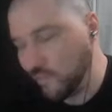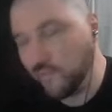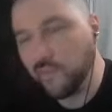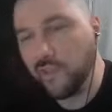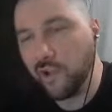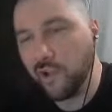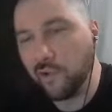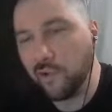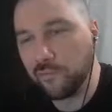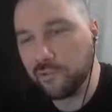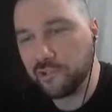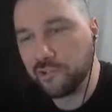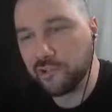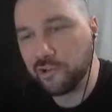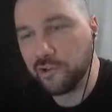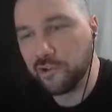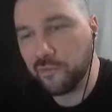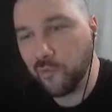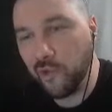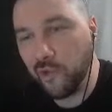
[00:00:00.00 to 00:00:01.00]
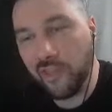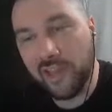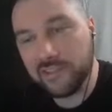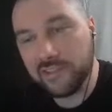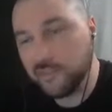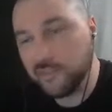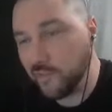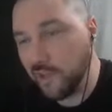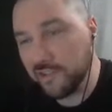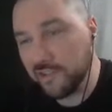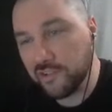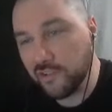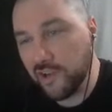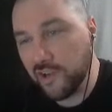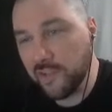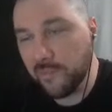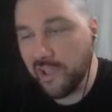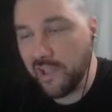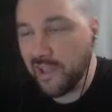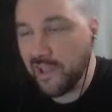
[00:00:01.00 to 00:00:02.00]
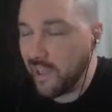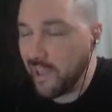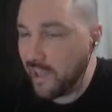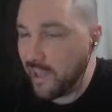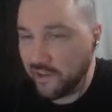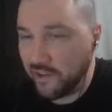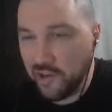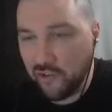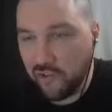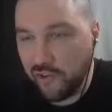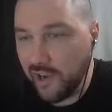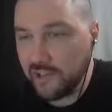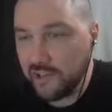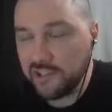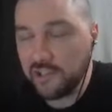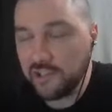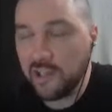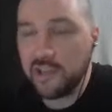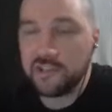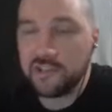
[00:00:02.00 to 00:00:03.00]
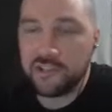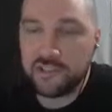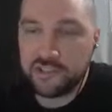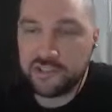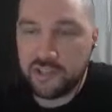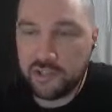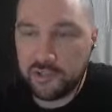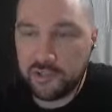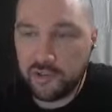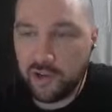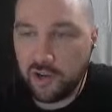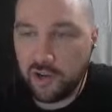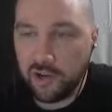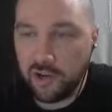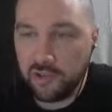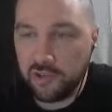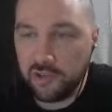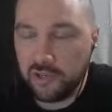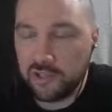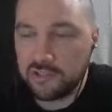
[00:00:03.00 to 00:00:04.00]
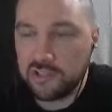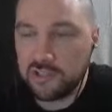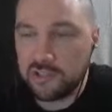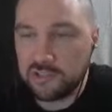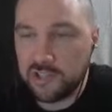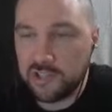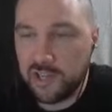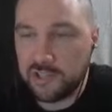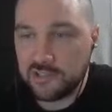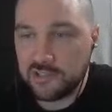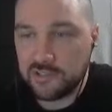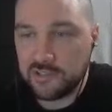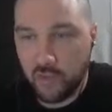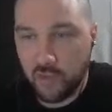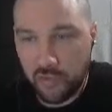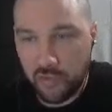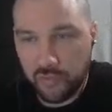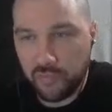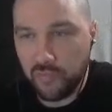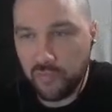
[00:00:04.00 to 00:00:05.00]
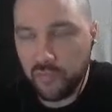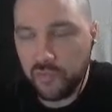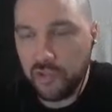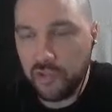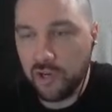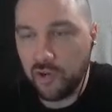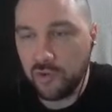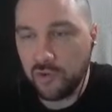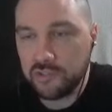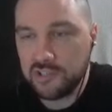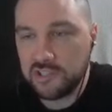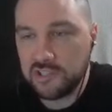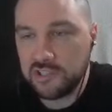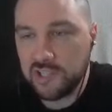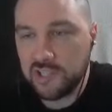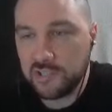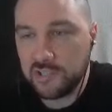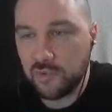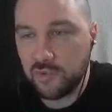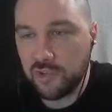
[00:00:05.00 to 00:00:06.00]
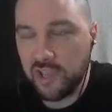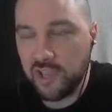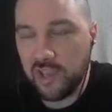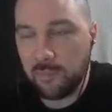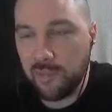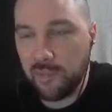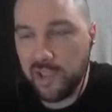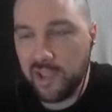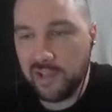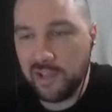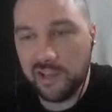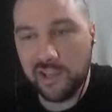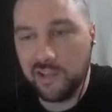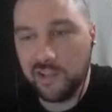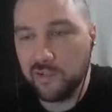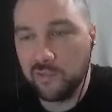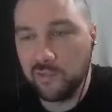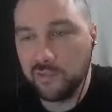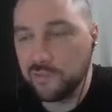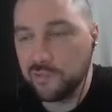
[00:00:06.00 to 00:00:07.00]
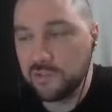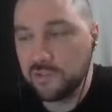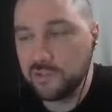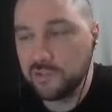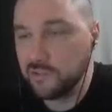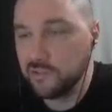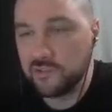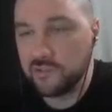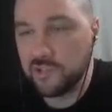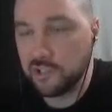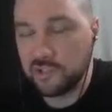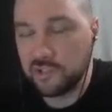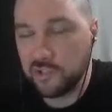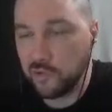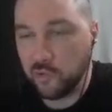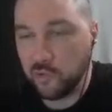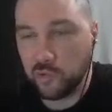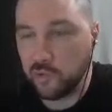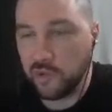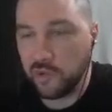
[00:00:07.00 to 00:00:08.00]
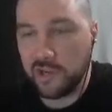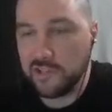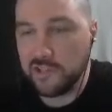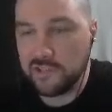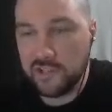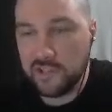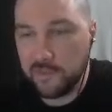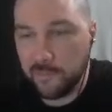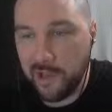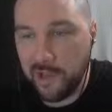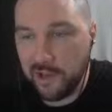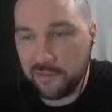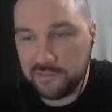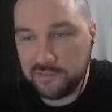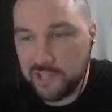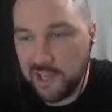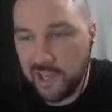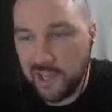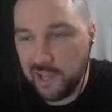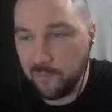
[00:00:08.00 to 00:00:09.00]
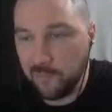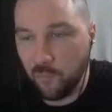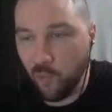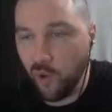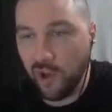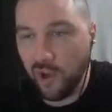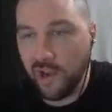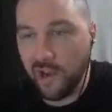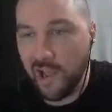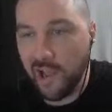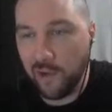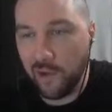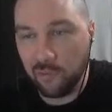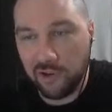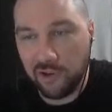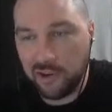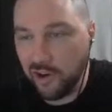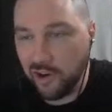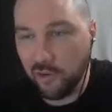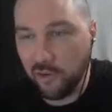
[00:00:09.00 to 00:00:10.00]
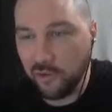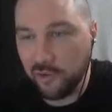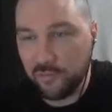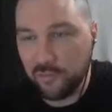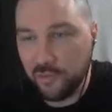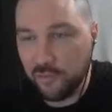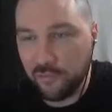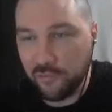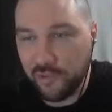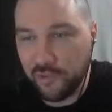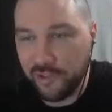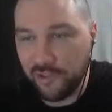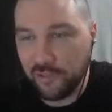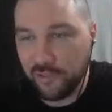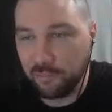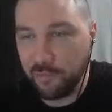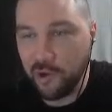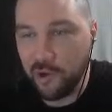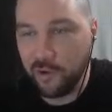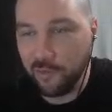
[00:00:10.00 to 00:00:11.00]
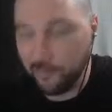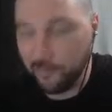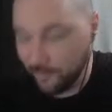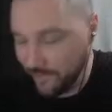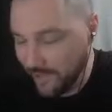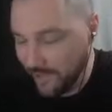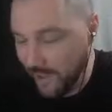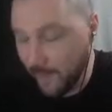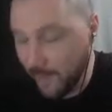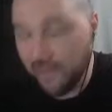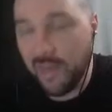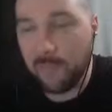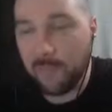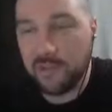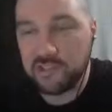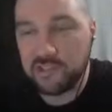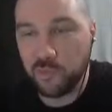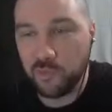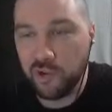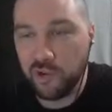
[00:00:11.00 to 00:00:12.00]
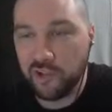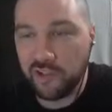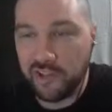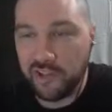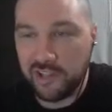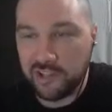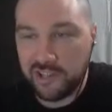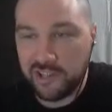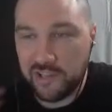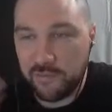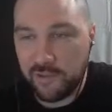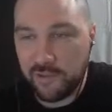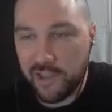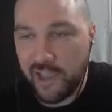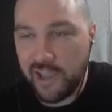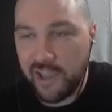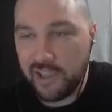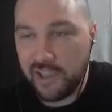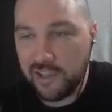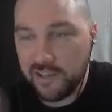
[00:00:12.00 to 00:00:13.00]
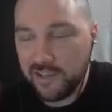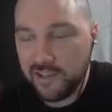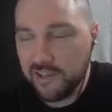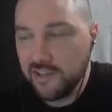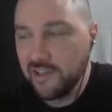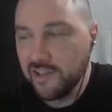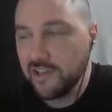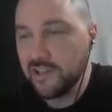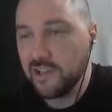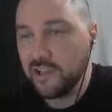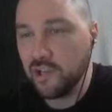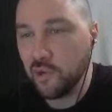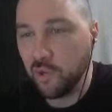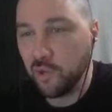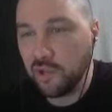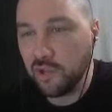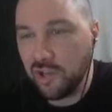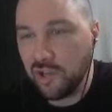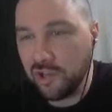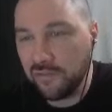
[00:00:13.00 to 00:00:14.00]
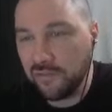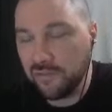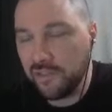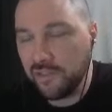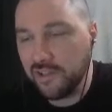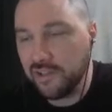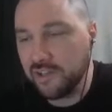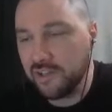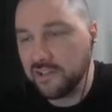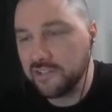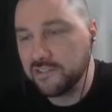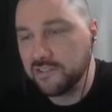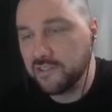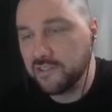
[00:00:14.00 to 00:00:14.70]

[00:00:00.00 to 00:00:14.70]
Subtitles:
Oh, for sure. Well, that's great, man, and congratulations on your success, on a successful campaign in such a crazy amount of time. 1 hour already fulfilled. Boom. I mean, that must really alleviate, a lot of the,